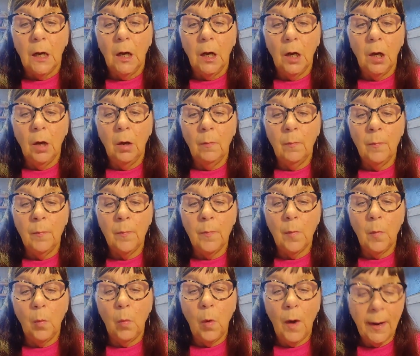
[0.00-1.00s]

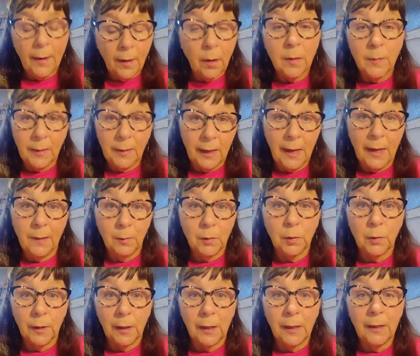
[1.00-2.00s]
when I became
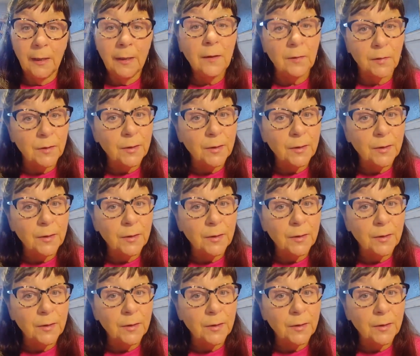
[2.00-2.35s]
chronically ill.